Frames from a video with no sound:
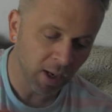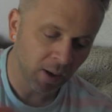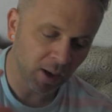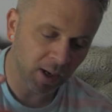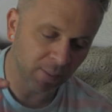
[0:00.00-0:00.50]

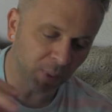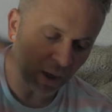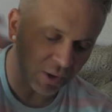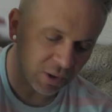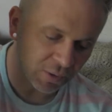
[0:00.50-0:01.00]

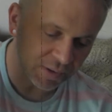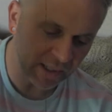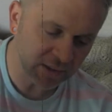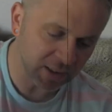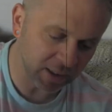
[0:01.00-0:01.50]
Paul goes
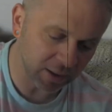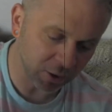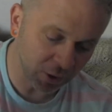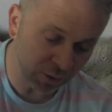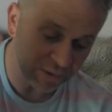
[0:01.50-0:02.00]
on
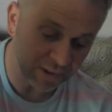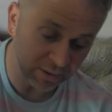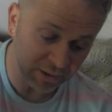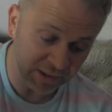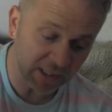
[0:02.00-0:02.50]

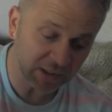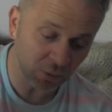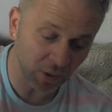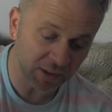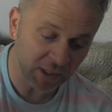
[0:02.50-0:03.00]
to, says
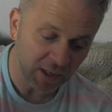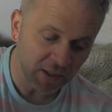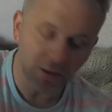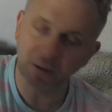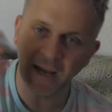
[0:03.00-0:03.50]
to us,
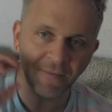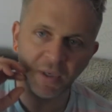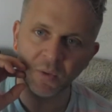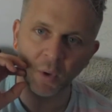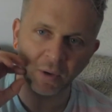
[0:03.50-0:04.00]

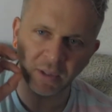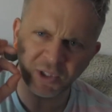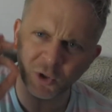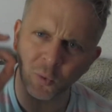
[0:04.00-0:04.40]
let your